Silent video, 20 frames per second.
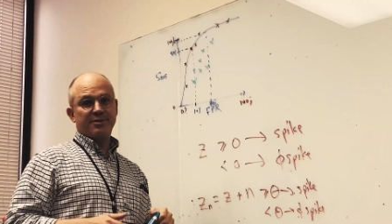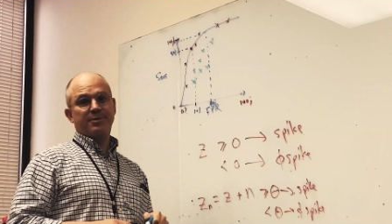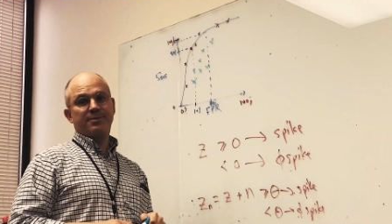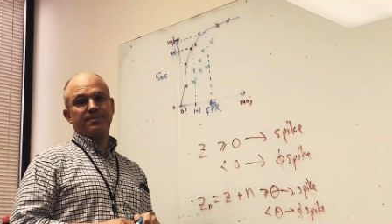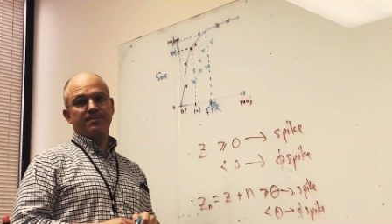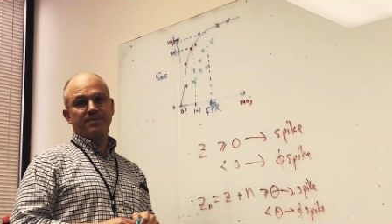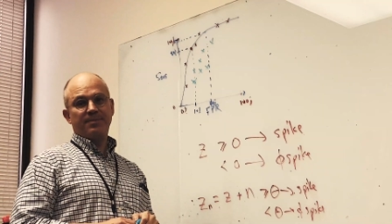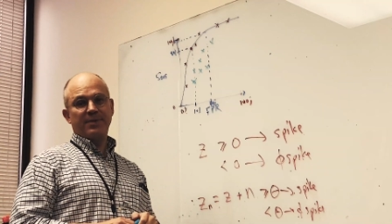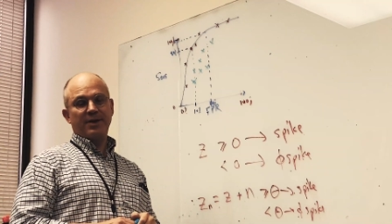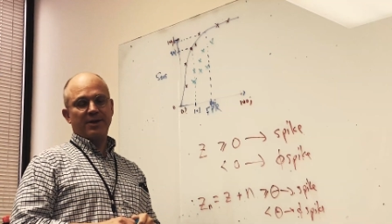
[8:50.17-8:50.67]

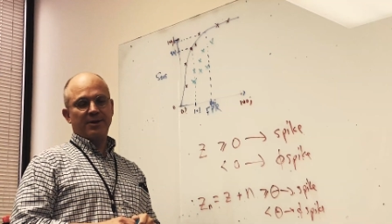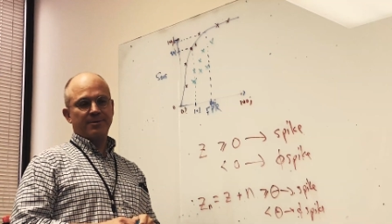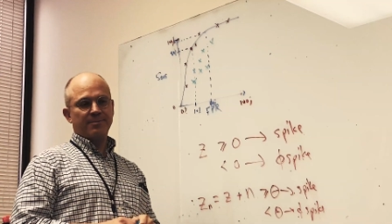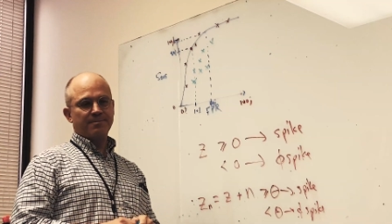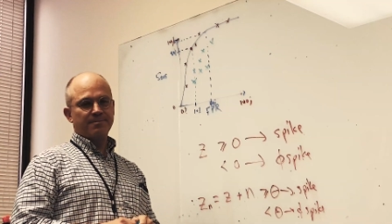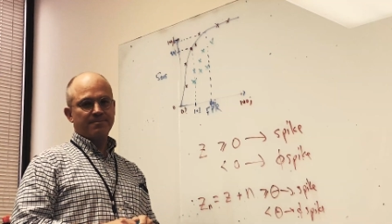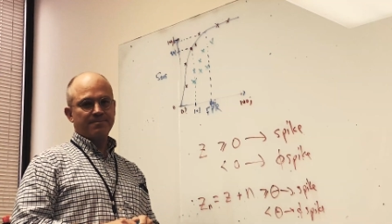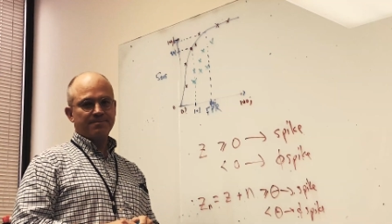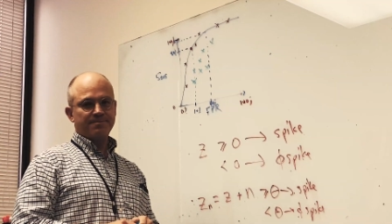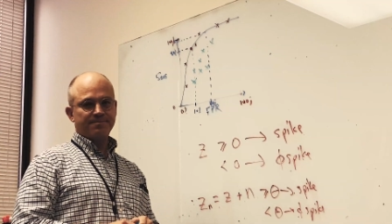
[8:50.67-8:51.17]
Right, um, it
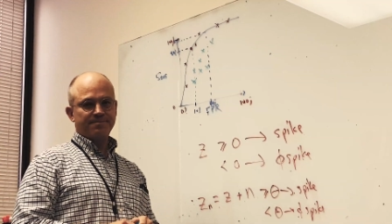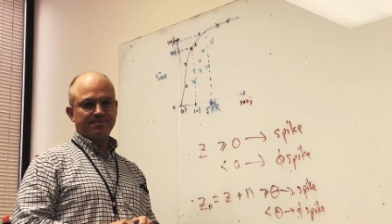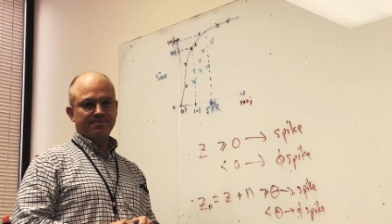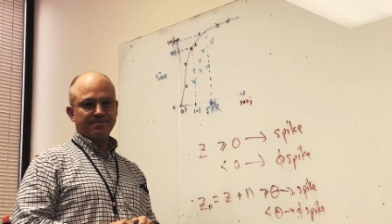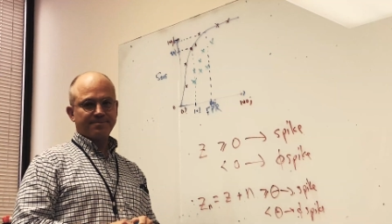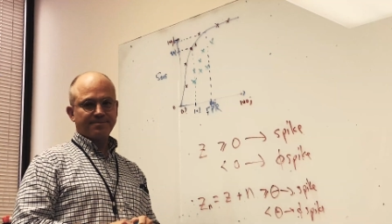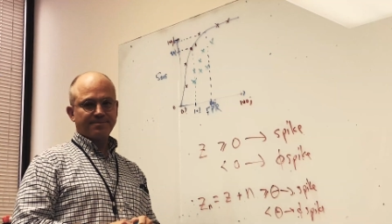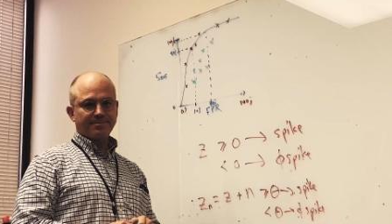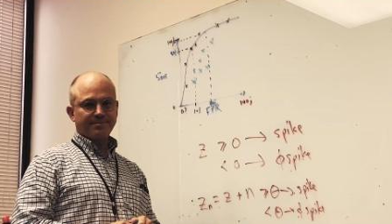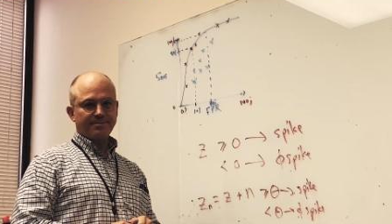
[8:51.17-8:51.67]
changes
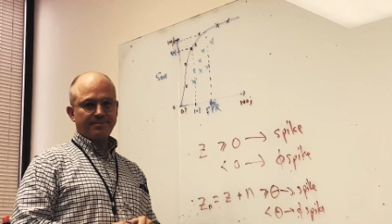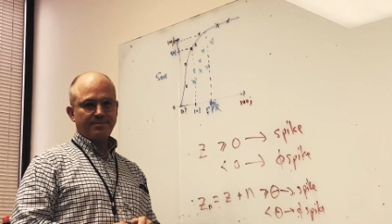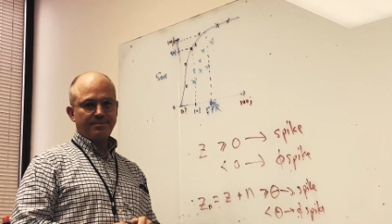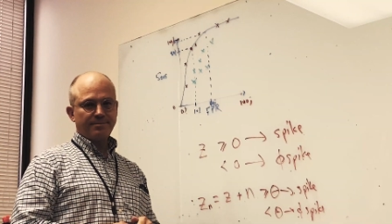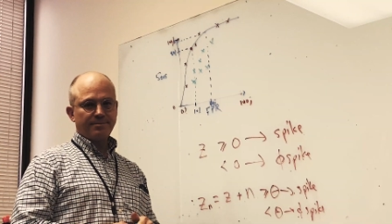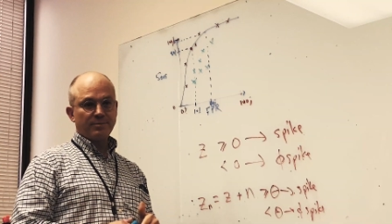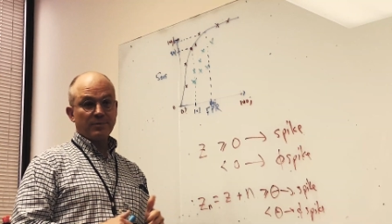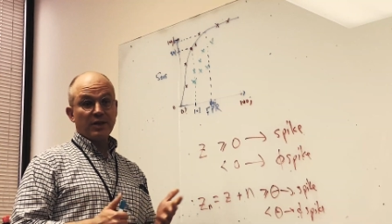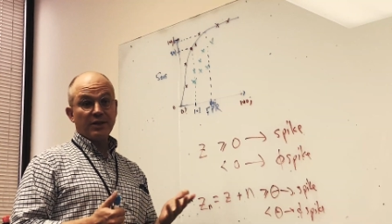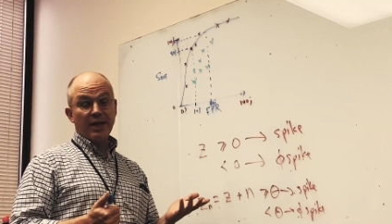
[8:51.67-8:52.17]
patient care too.
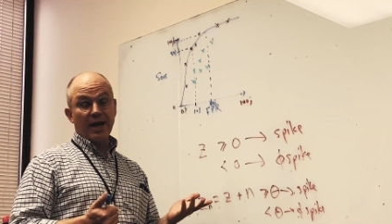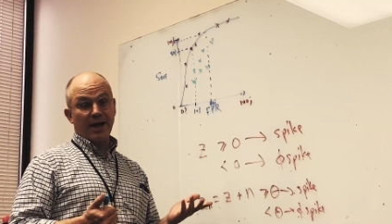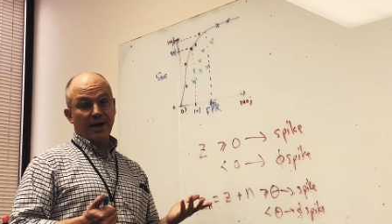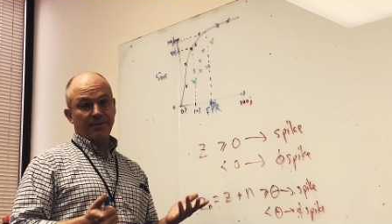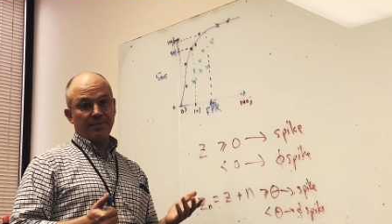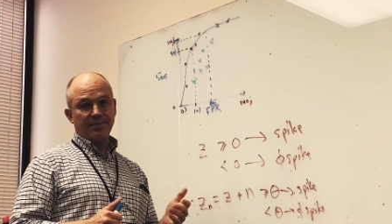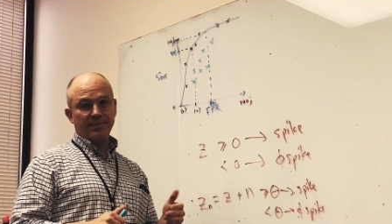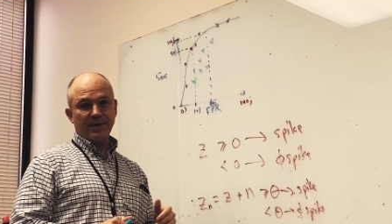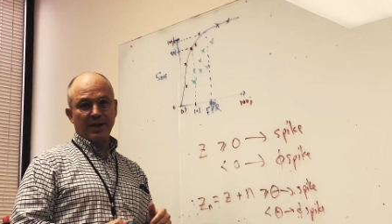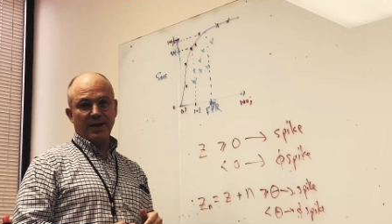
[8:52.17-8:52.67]
Yeah,
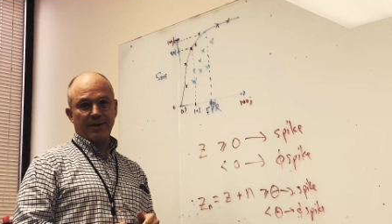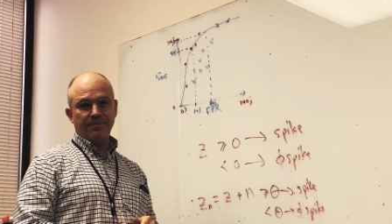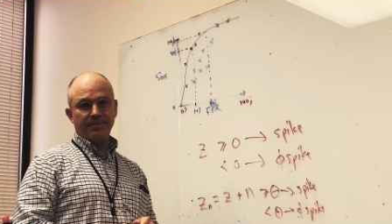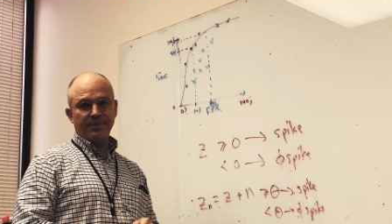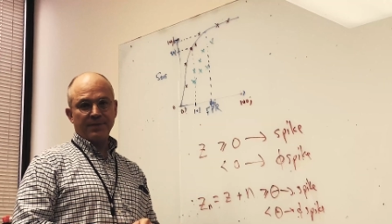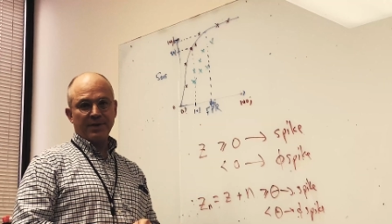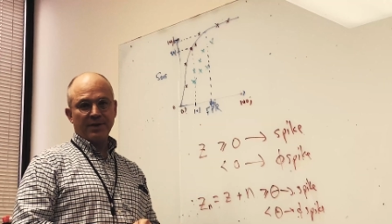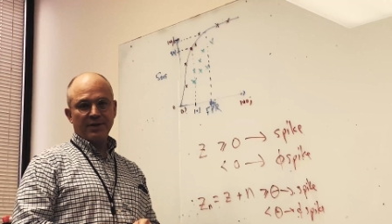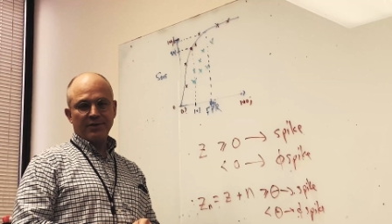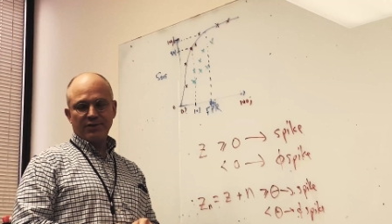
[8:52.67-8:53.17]
yeah.
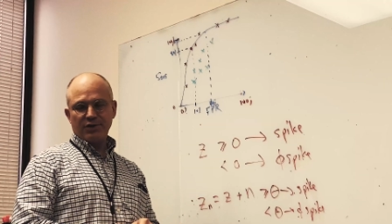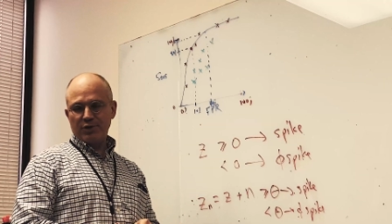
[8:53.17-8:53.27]
Right.